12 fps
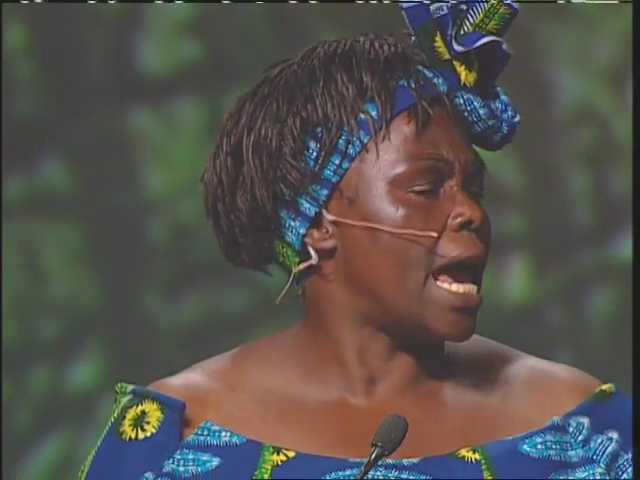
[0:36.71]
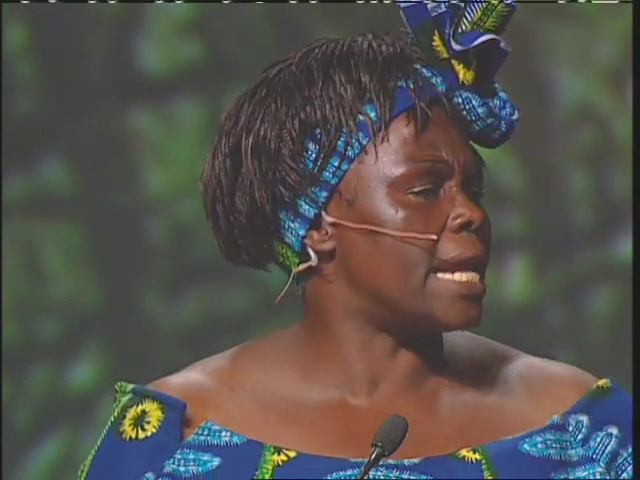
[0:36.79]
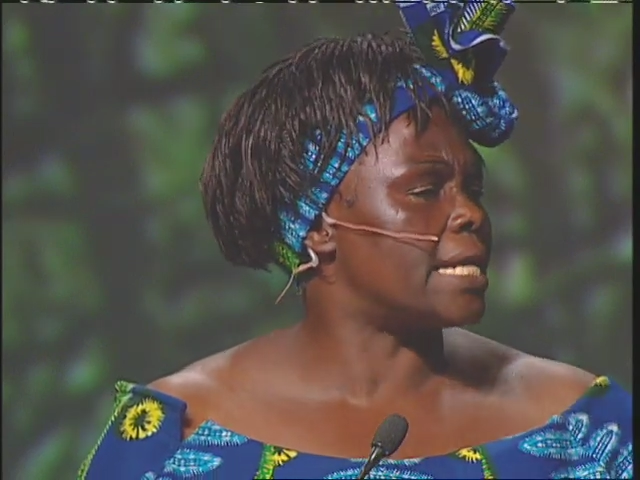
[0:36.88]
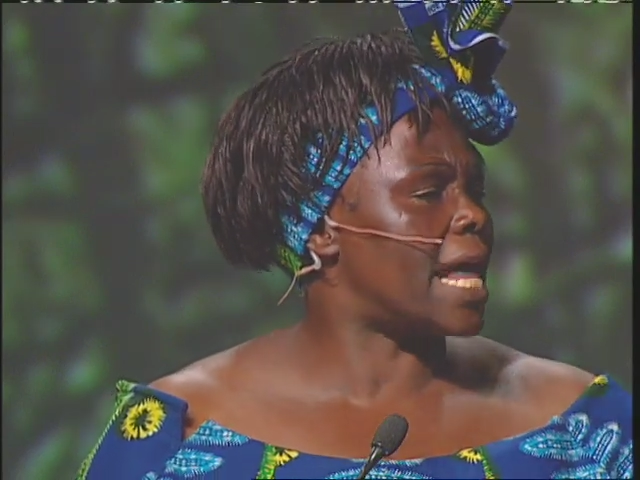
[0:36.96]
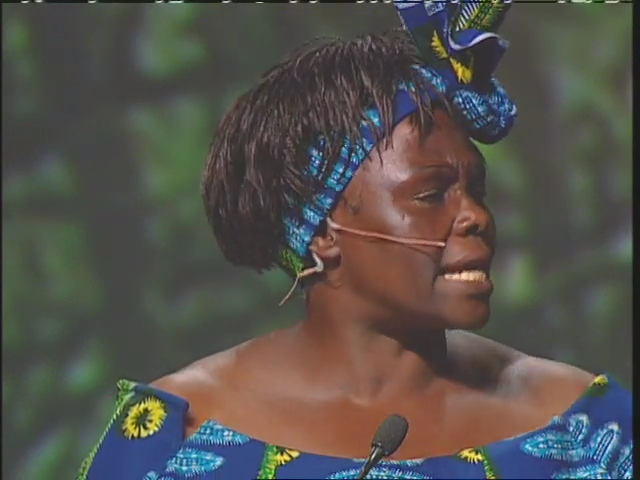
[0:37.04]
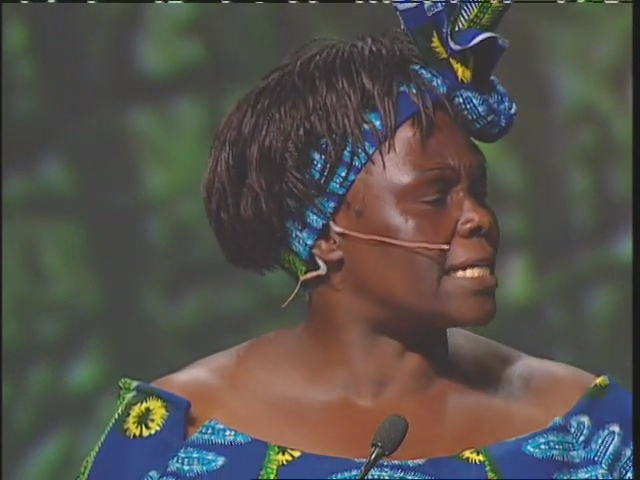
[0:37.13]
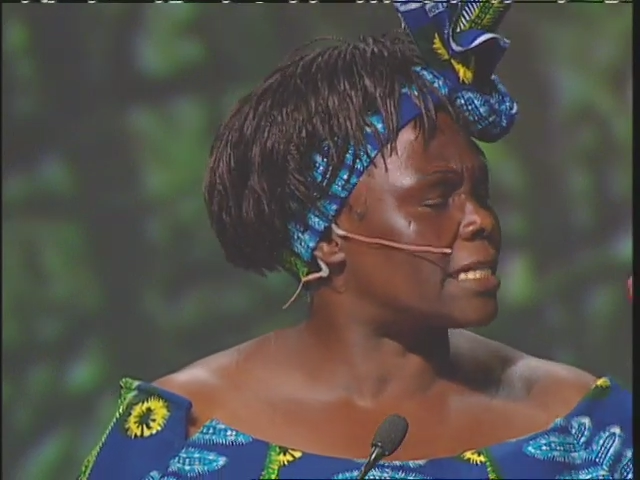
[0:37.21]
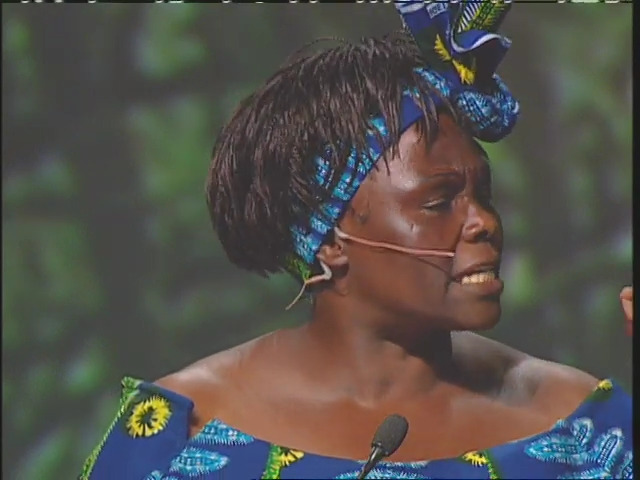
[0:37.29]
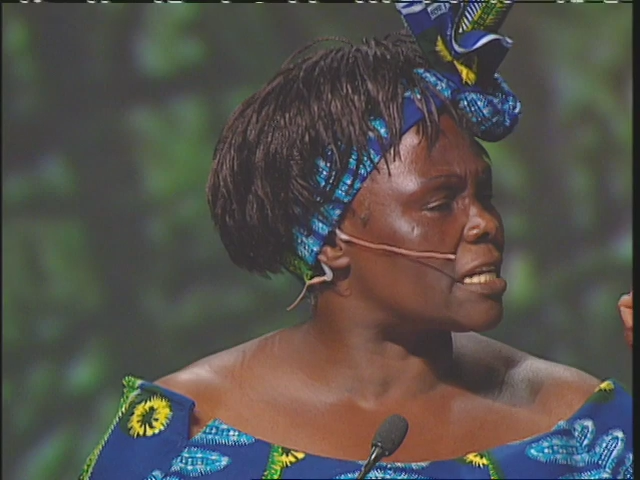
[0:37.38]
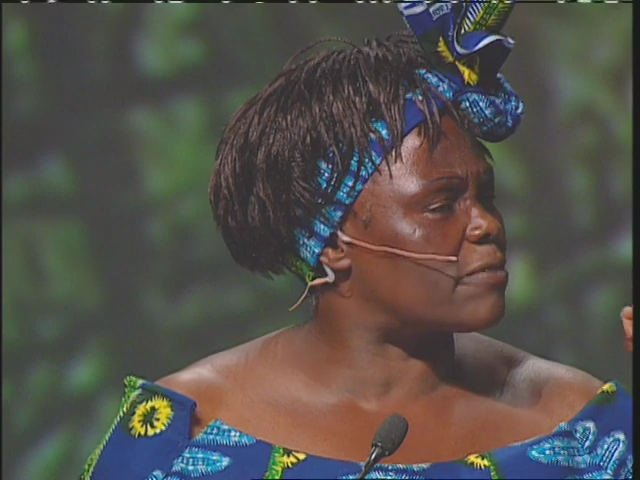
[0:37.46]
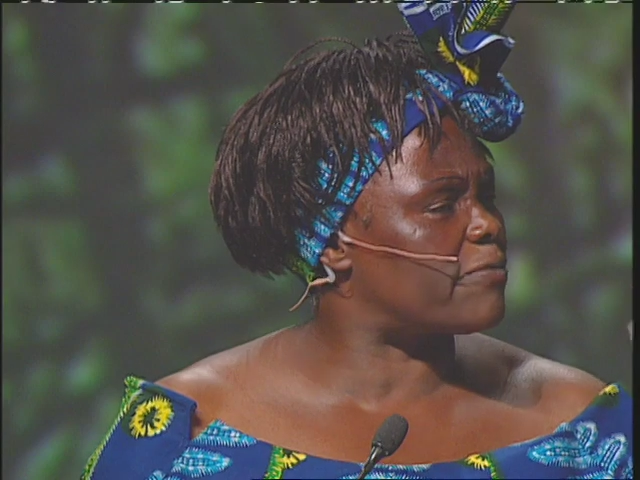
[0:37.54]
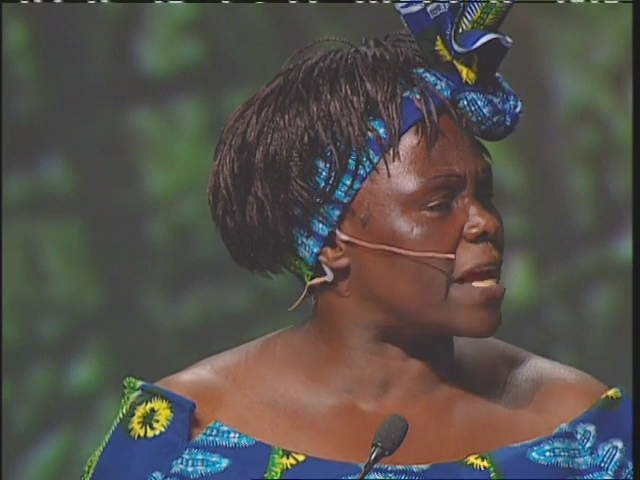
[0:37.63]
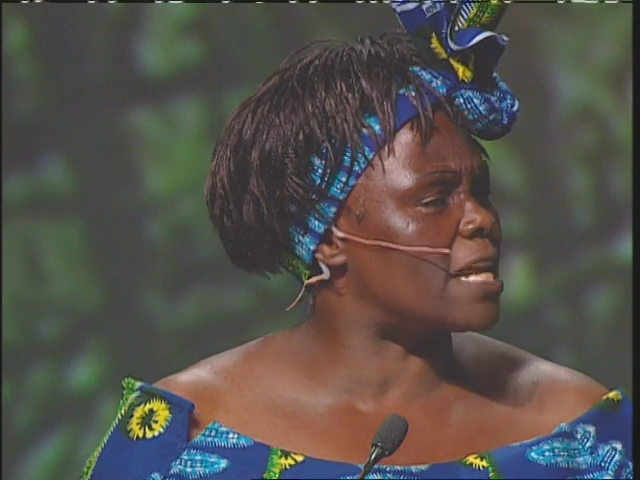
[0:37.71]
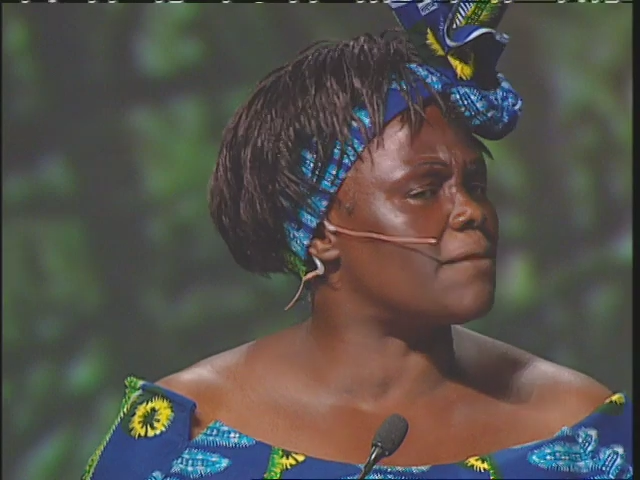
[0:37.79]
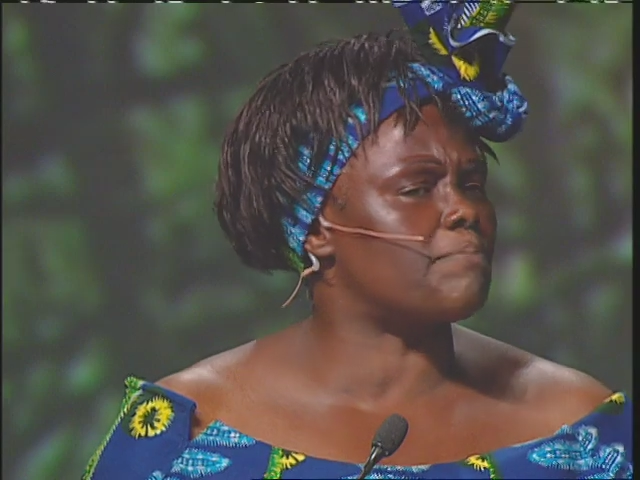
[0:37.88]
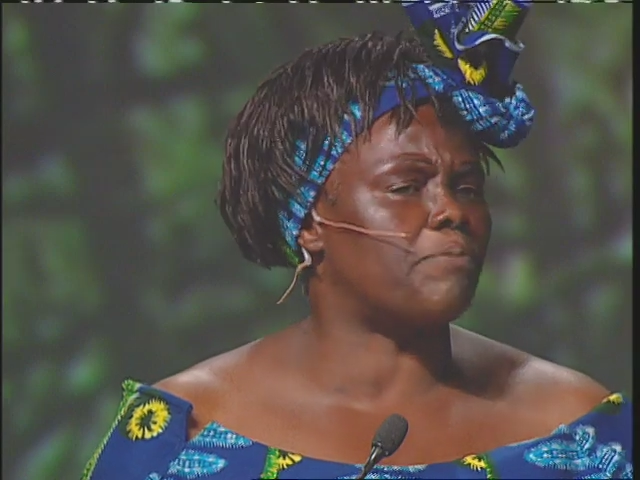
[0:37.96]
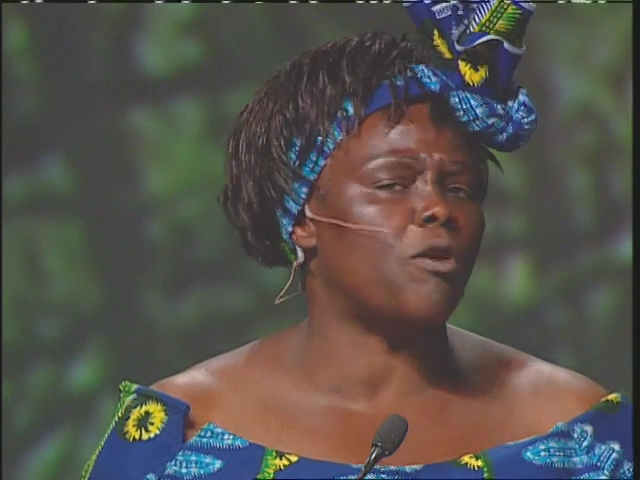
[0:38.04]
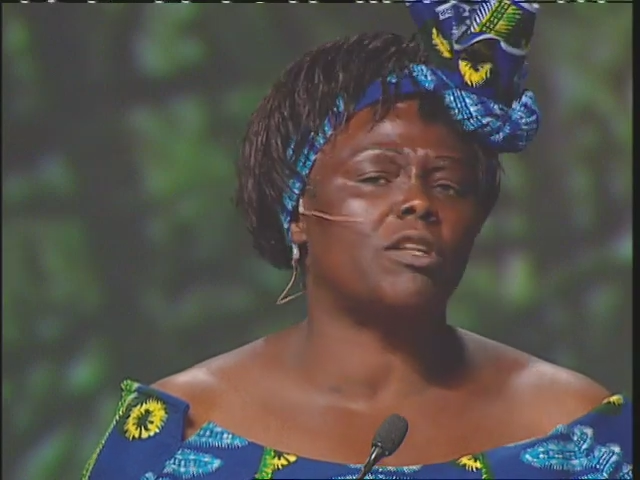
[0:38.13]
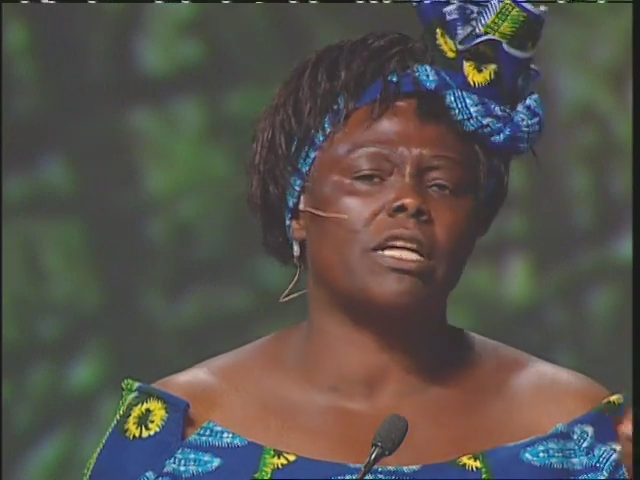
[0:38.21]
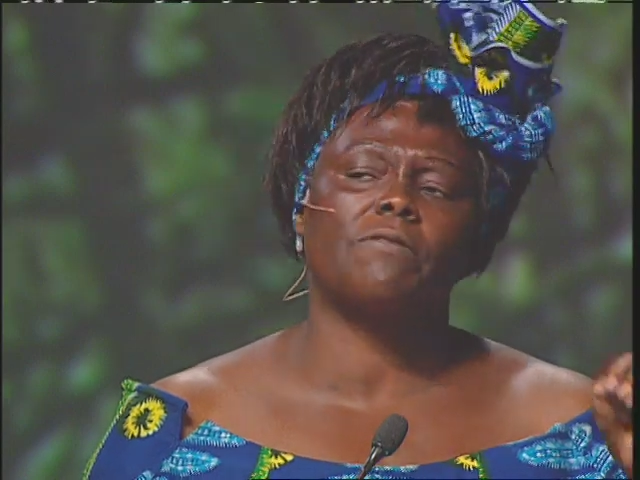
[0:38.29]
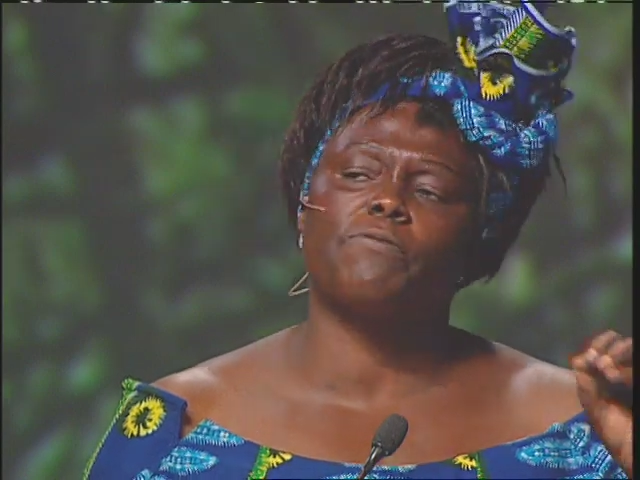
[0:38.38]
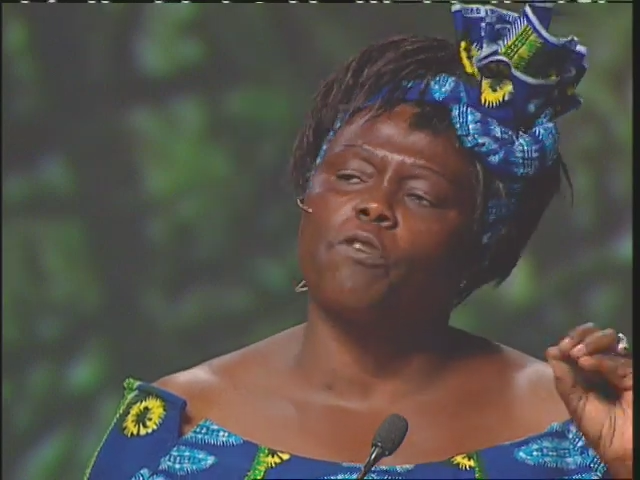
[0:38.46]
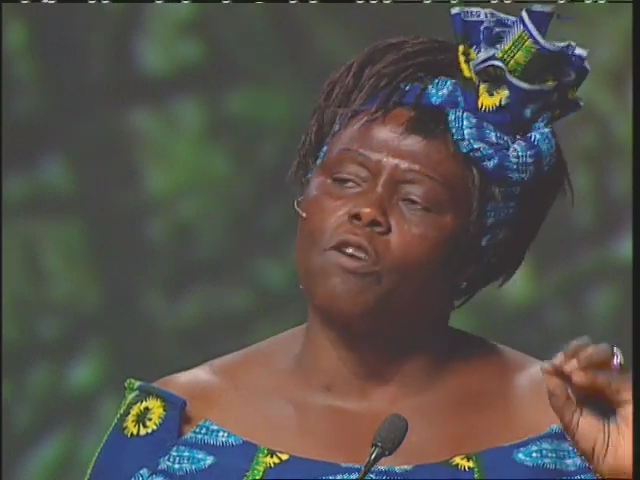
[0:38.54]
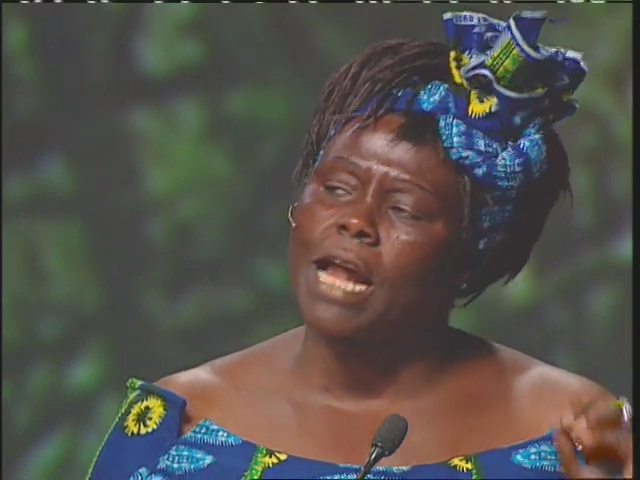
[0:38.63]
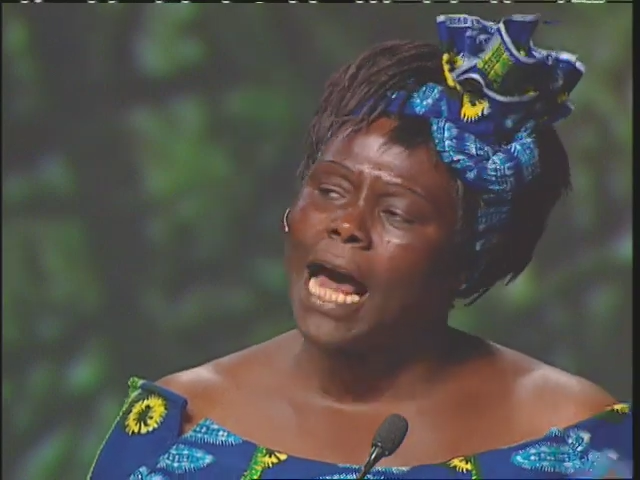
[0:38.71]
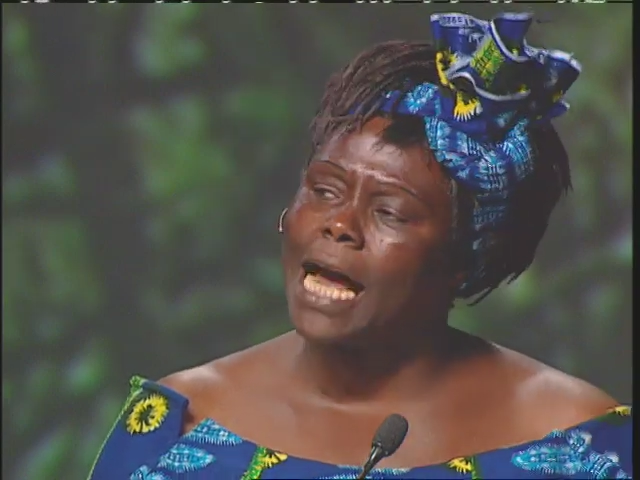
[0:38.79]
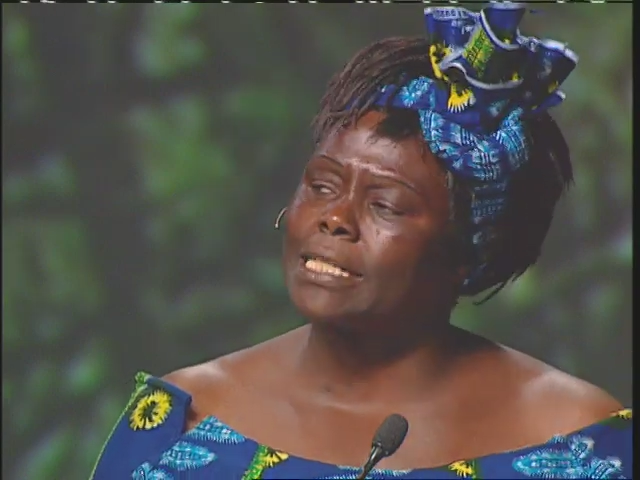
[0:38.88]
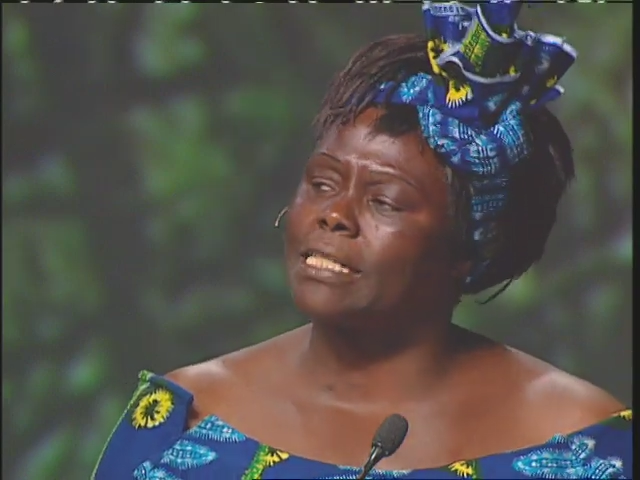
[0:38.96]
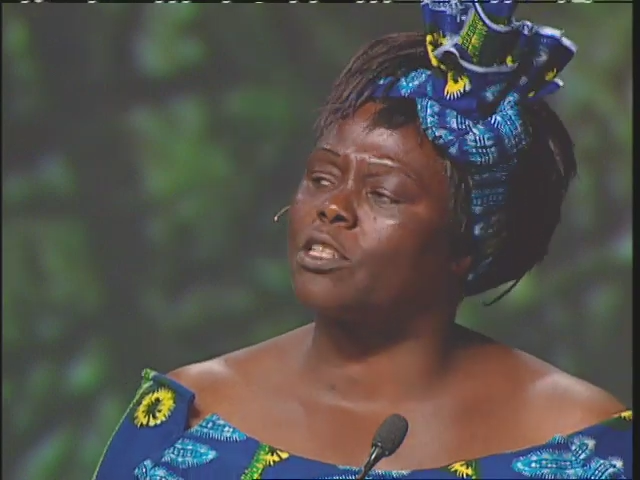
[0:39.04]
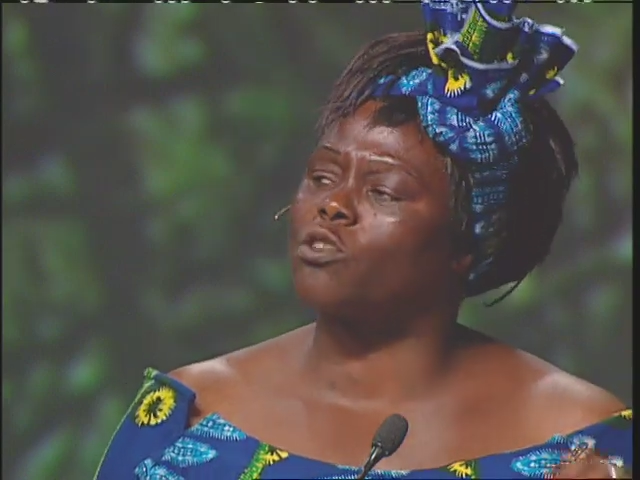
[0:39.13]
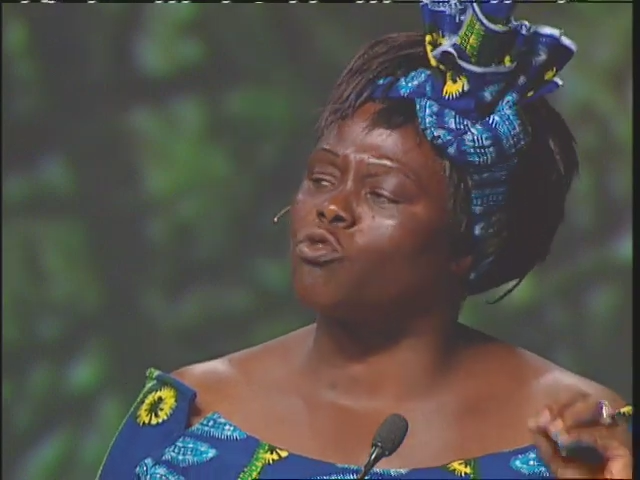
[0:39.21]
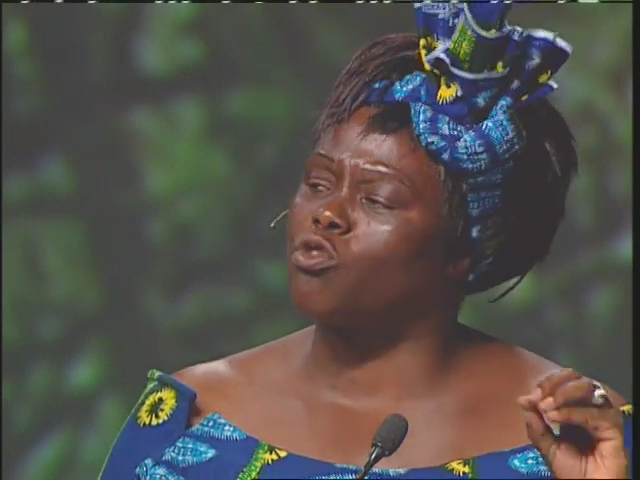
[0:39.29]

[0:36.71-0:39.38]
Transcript: and that it is very important for us